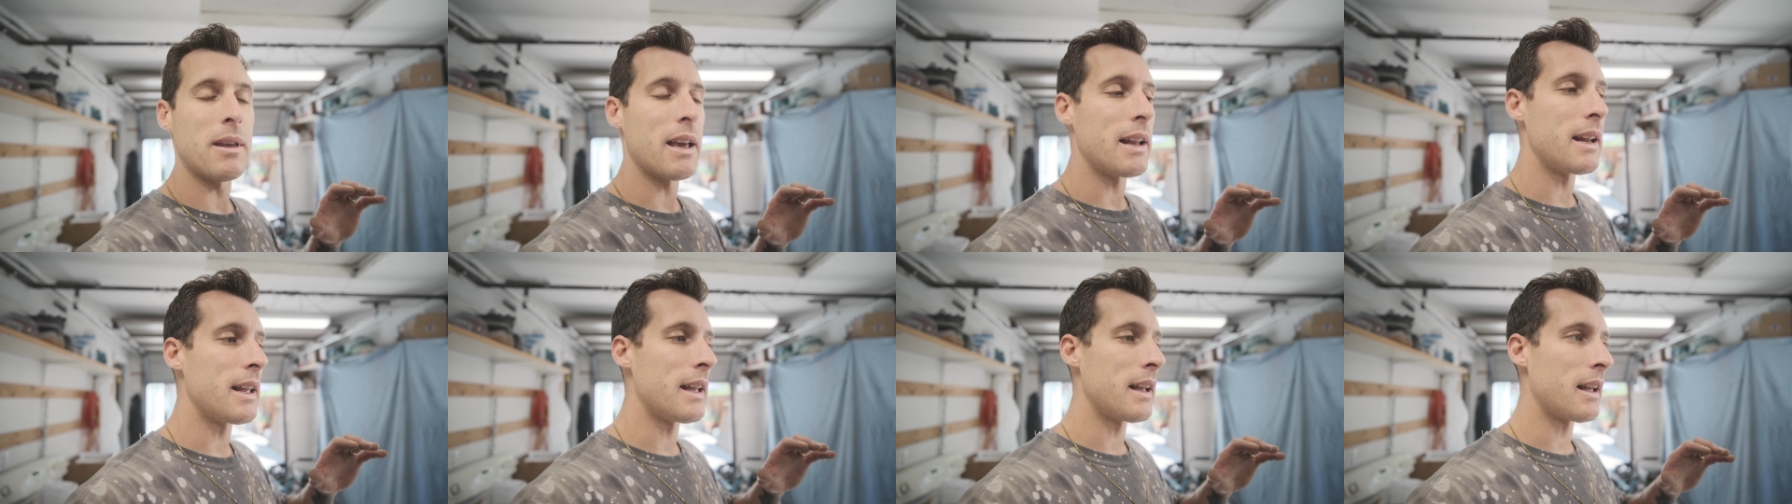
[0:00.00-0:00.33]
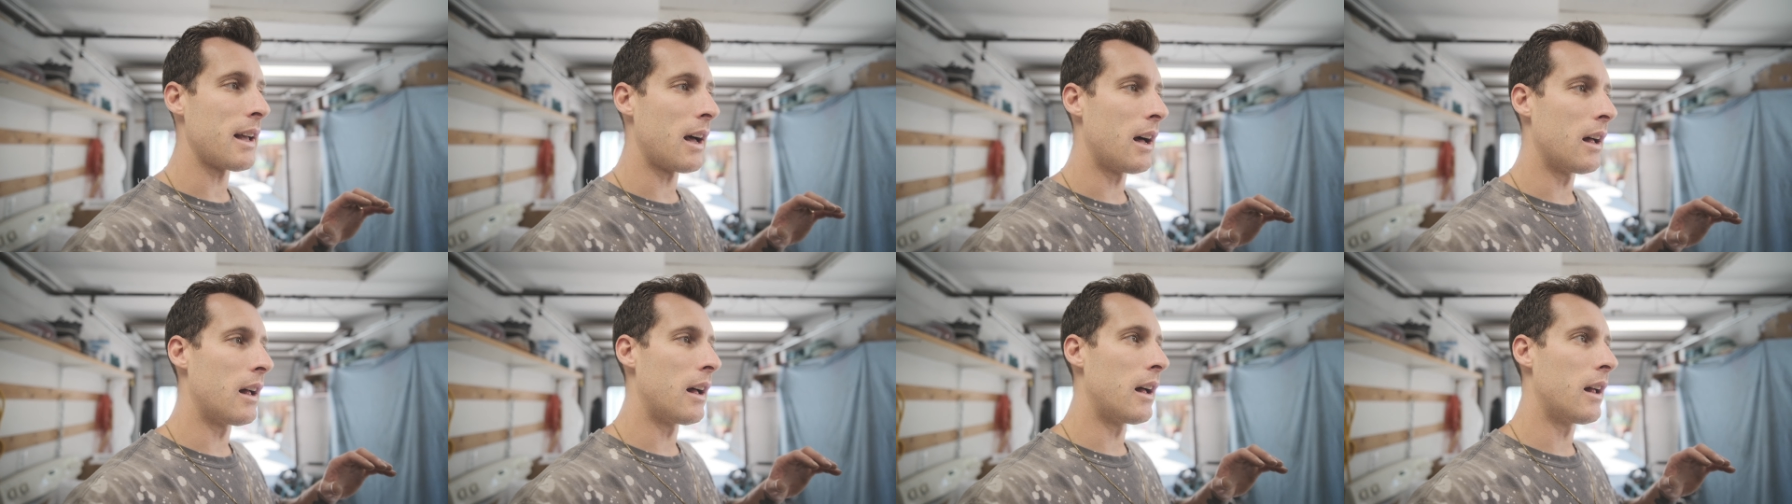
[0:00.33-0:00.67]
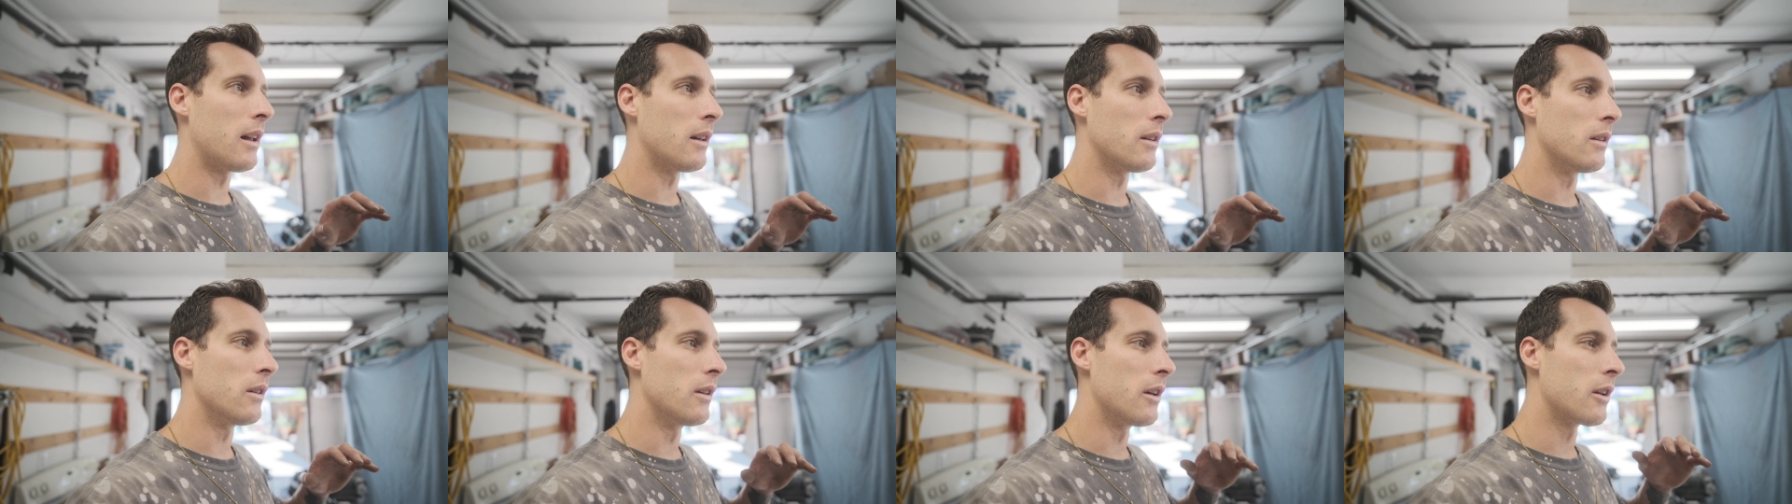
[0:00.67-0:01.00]
getting
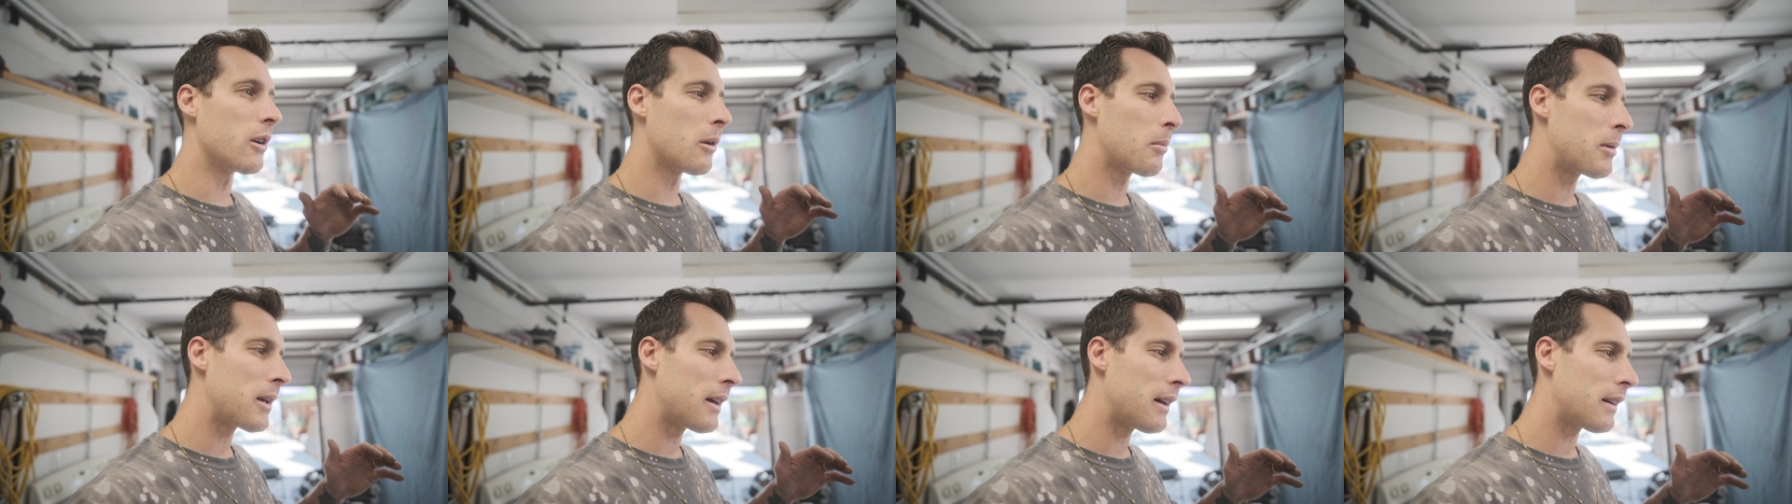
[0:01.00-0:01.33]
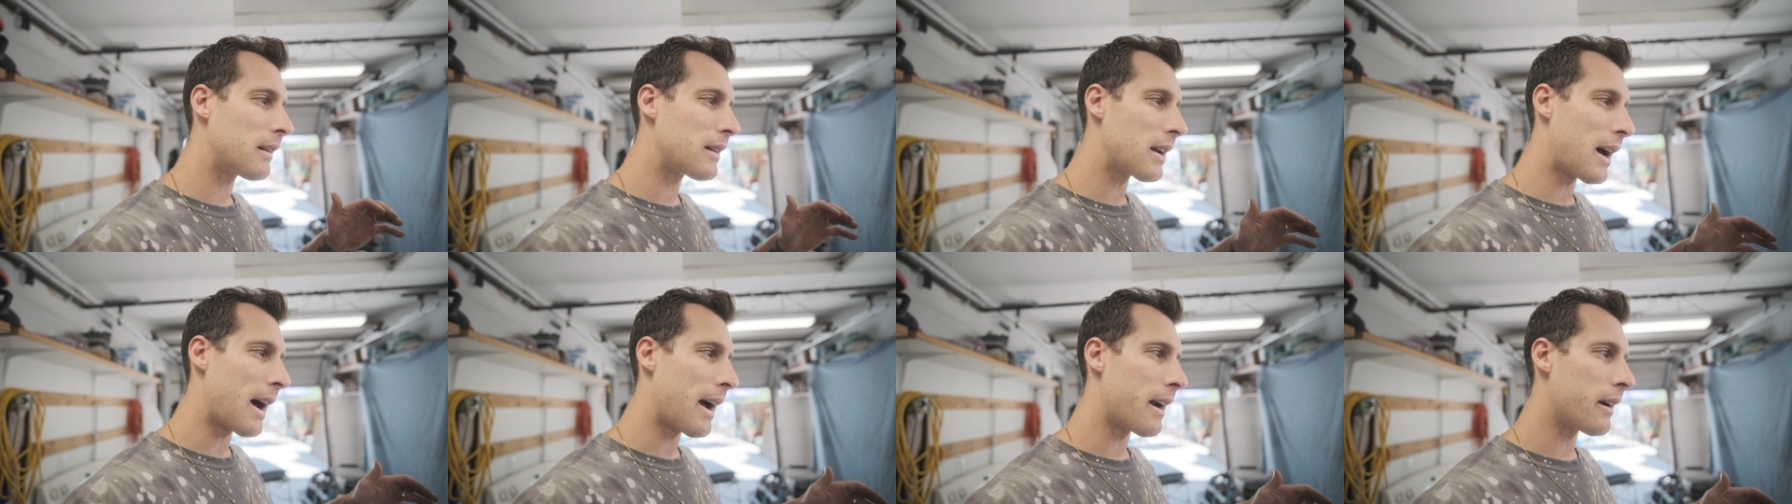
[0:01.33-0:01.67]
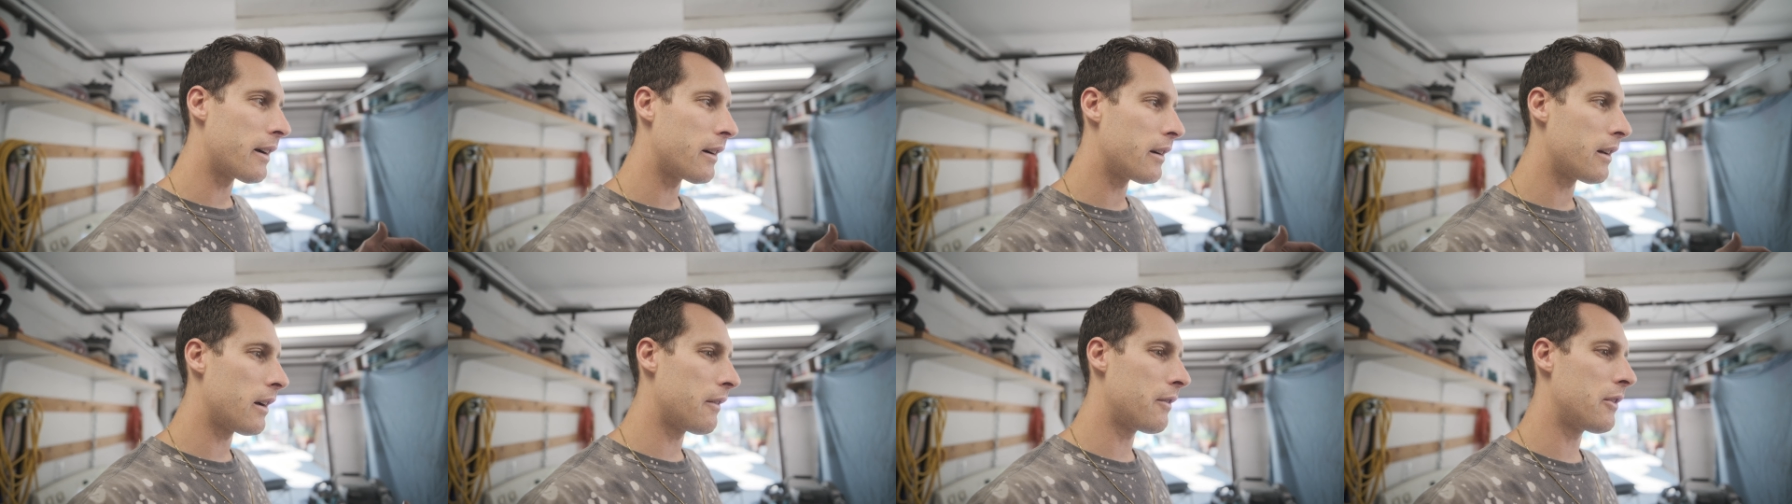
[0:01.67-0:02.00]
a little bit
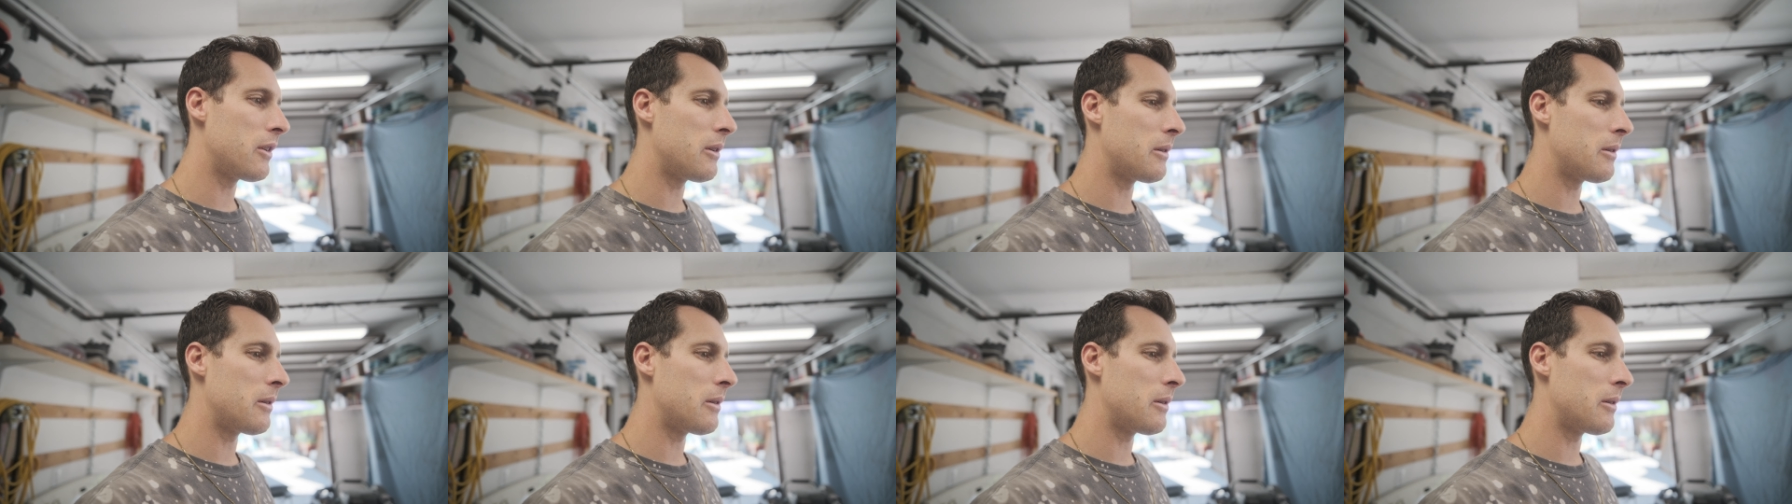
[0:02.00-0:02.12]
tired of